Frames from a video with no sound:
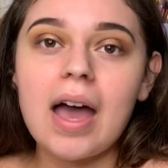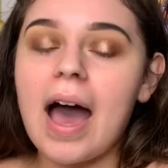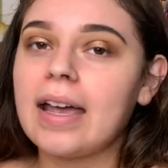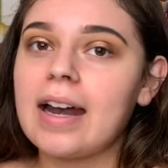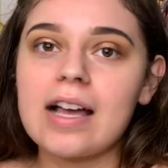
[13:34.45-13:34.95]

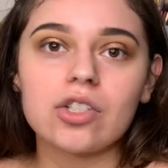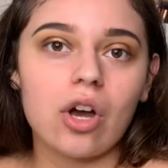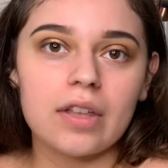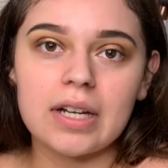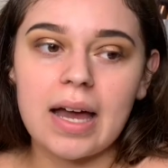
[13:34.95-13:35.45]
I get asked all
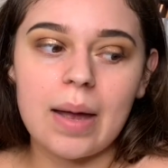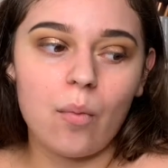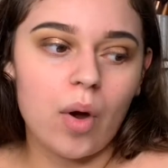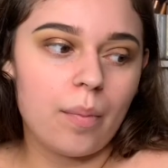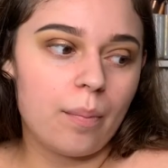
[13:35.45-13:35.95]
the time
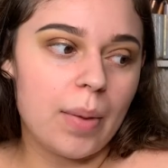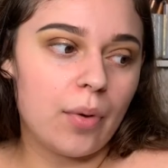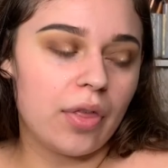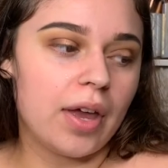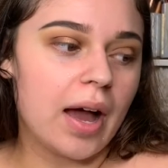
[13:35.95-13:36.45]
what people
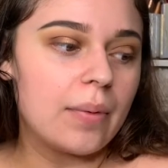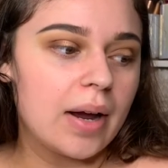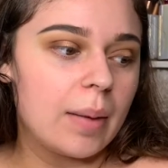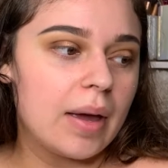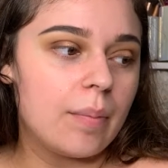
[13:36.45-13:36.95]
think I
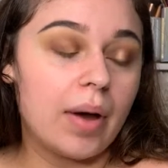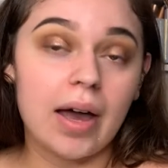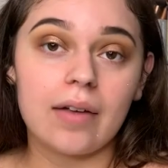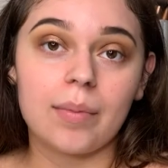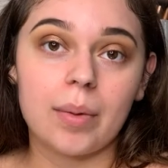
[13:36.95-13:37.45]
recommend
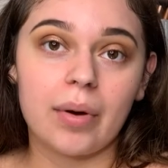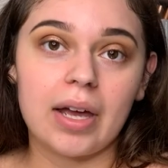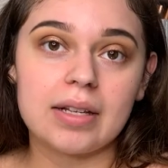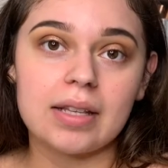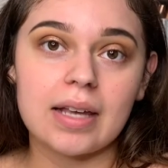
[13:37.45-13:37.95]
buying from the
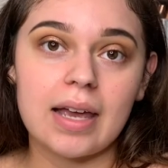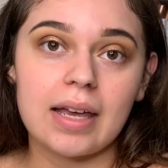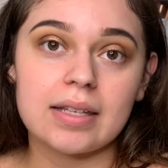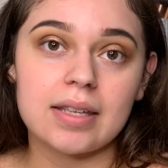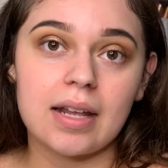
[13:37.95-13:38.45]
brand since I
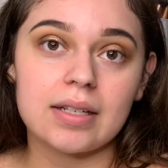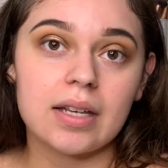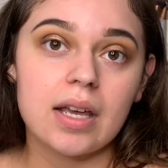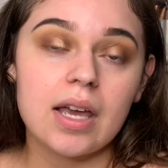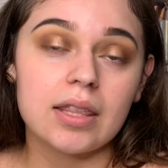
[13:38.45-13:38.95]
get sent
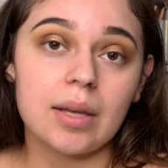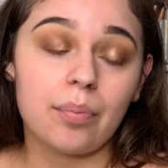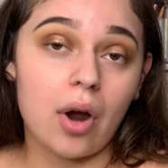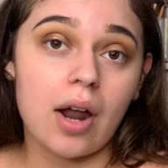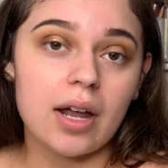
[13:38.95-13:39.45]
the
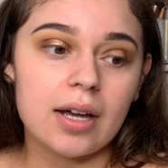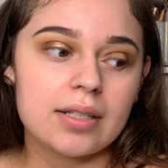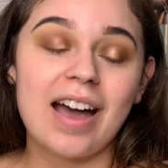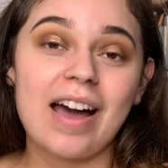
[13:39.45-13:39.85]
products.